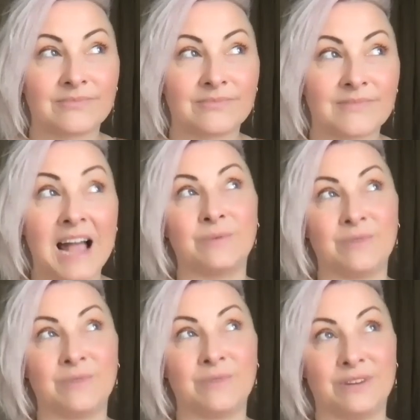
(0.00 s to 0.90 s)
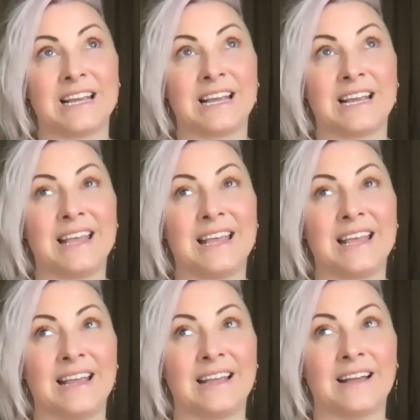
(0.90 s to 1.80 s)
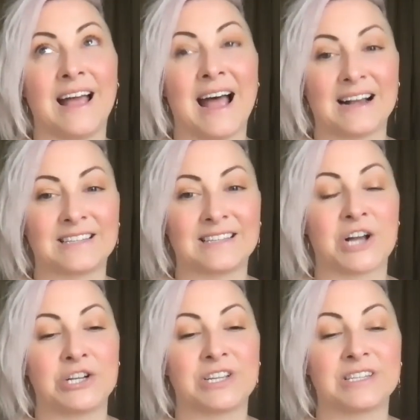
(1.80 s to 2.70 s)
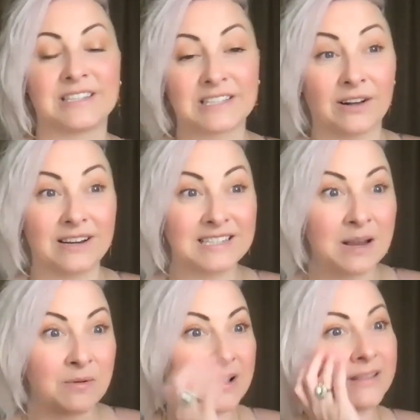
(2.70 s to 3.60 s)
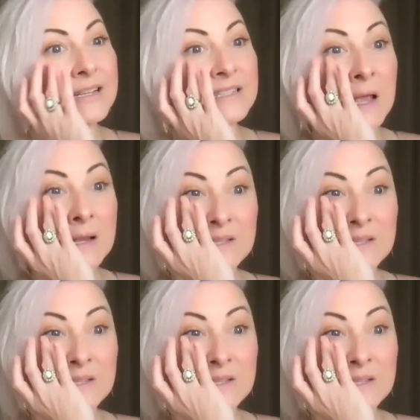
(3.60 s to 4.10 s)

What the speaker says: I end up using the access consciousness clearing statement on these things.